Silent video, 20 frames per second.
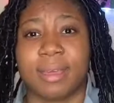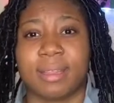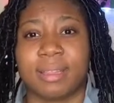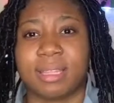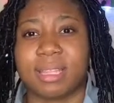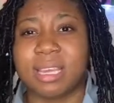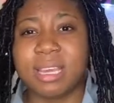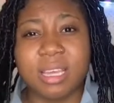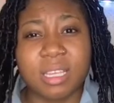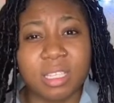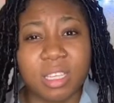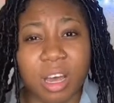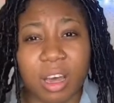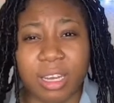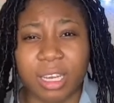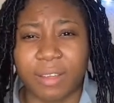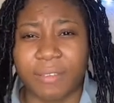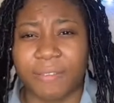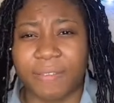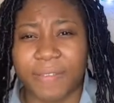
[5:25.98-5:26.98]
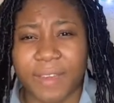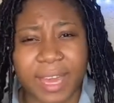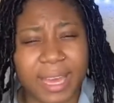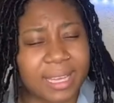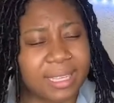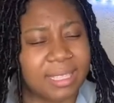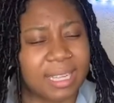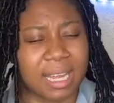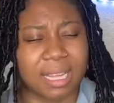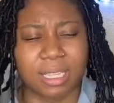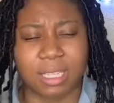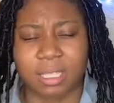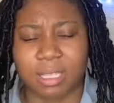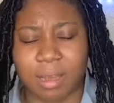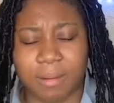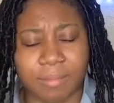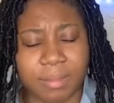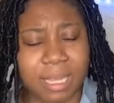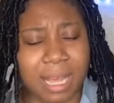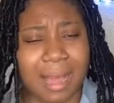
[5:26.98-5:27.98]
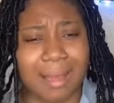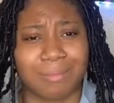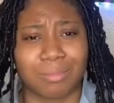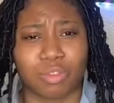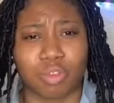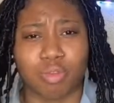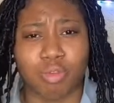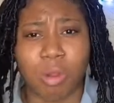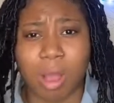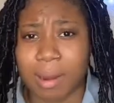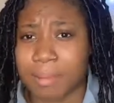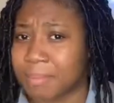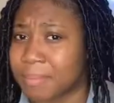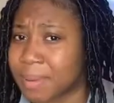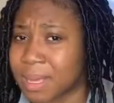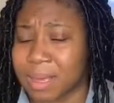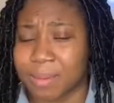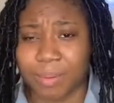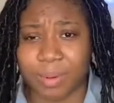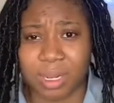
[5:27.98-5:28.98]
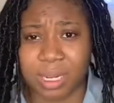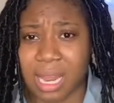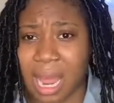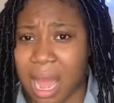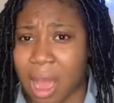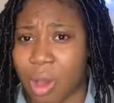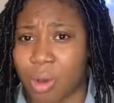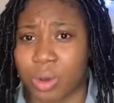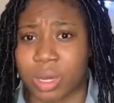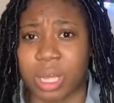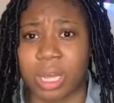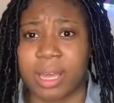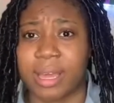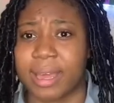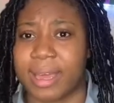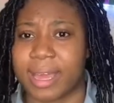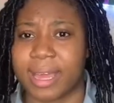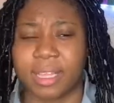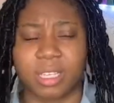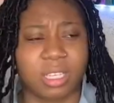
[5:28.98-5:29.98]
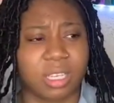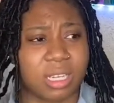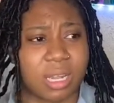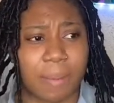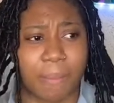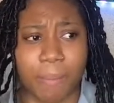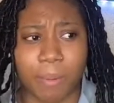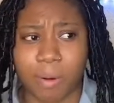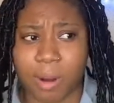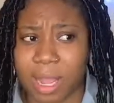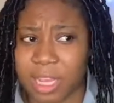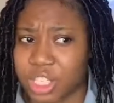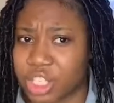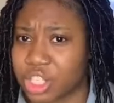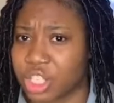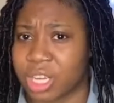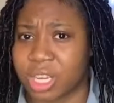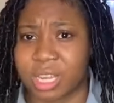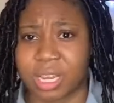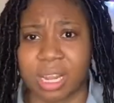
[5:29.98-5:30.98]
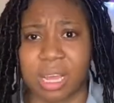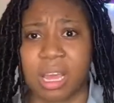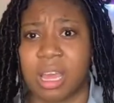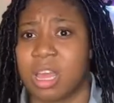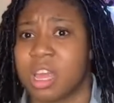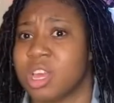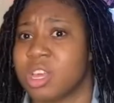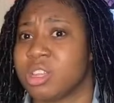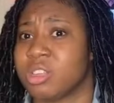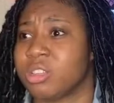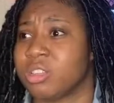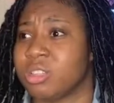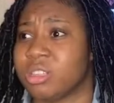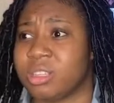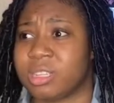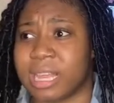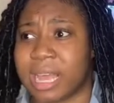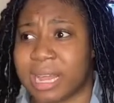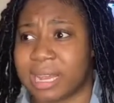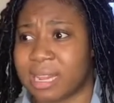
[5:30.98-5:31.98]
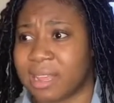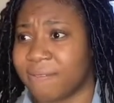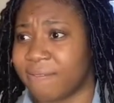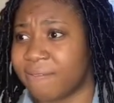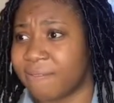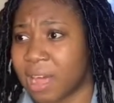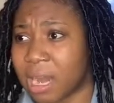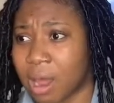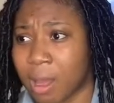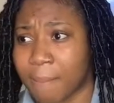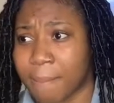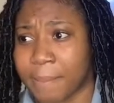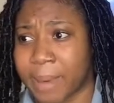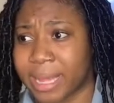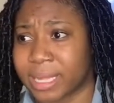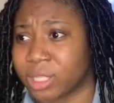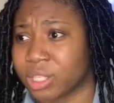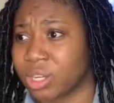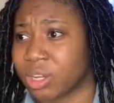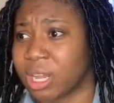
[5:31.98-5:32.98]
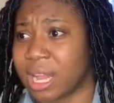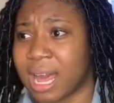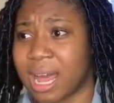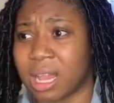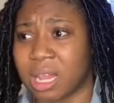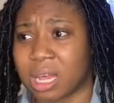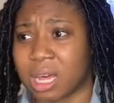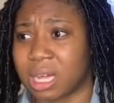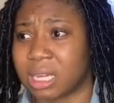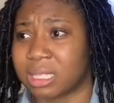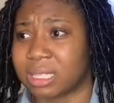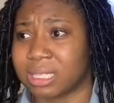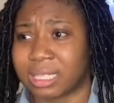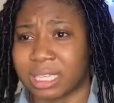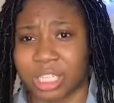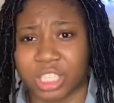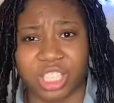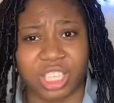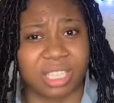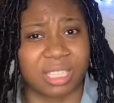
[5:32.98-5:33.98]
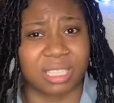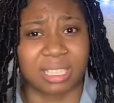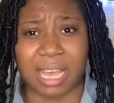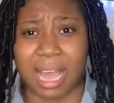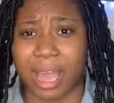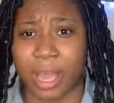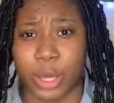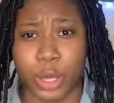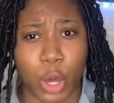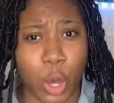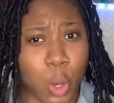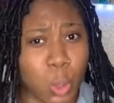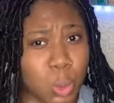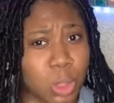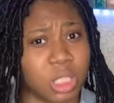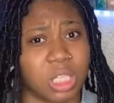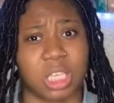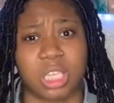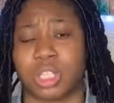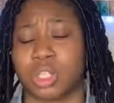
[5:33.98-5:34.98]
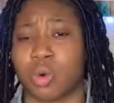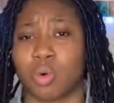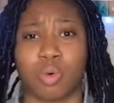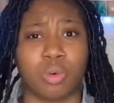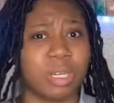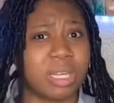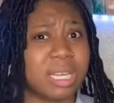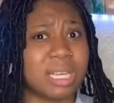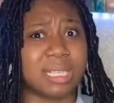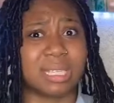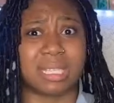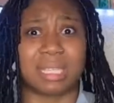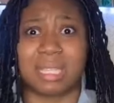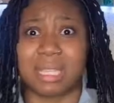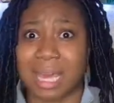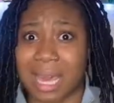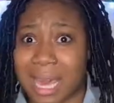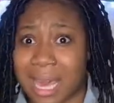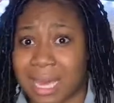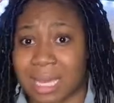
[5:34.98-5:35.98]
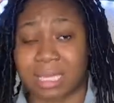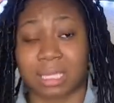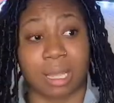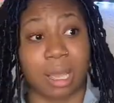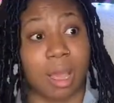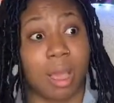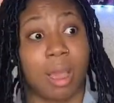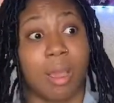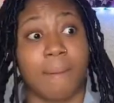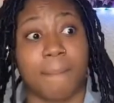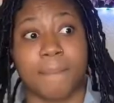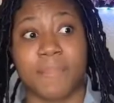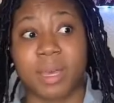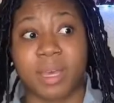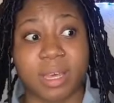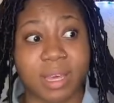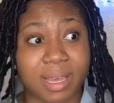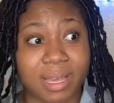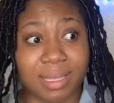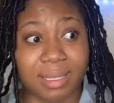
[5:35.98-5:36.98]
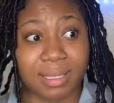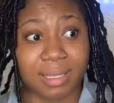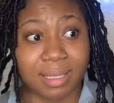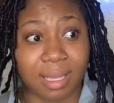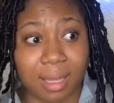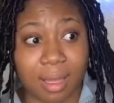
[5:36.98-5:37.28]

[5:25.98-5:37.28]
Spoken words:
These are the things that sometimes run people down into depression. They develop mental health conditions, psychosis, all these things, because